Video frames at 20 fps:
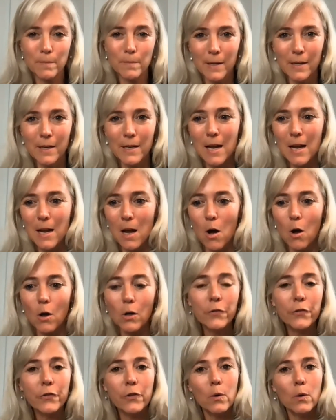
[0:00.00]
But
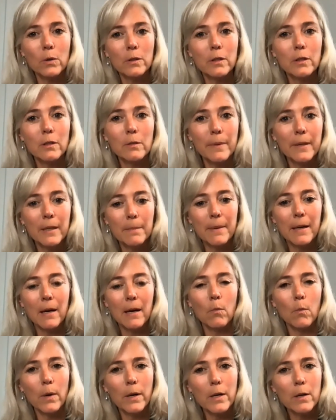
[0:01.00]
also a little bit
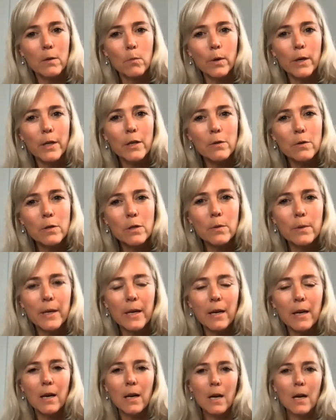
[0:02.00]
about what are you, what are you
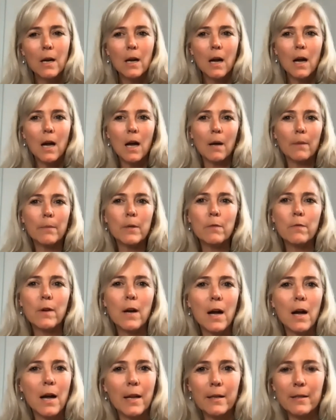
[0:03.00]
doing? Um, you've
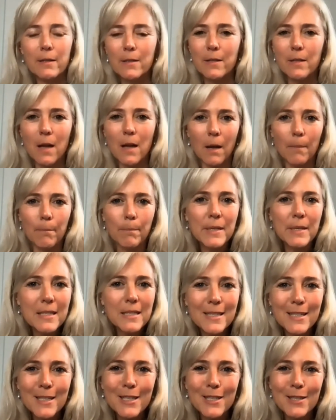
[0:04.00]
got a
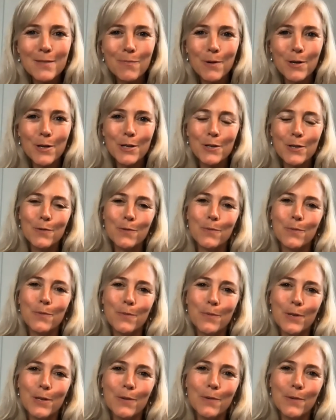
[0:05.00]
business where
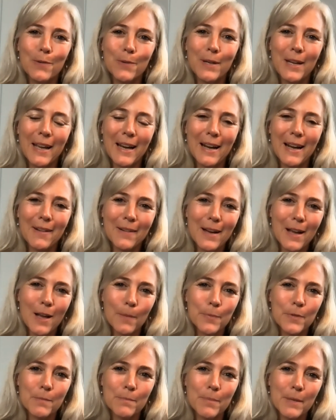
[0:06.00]
you, you get out and
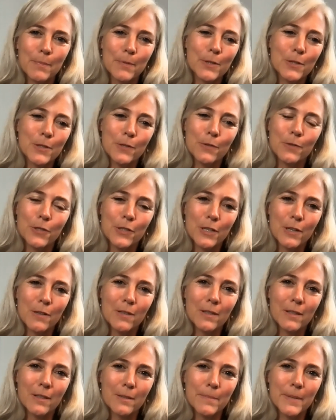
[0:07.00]
help some people too.
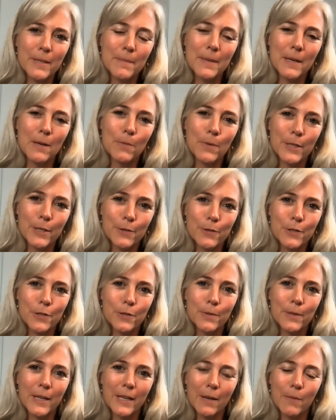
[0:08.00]
Share a little bit about what you're
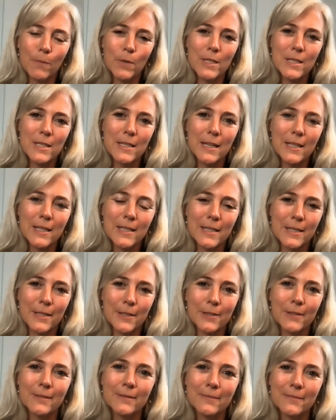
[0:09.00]
doing and what's next
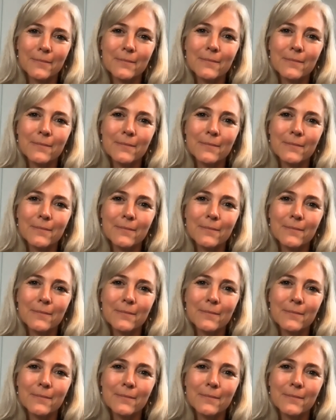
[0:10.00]
here.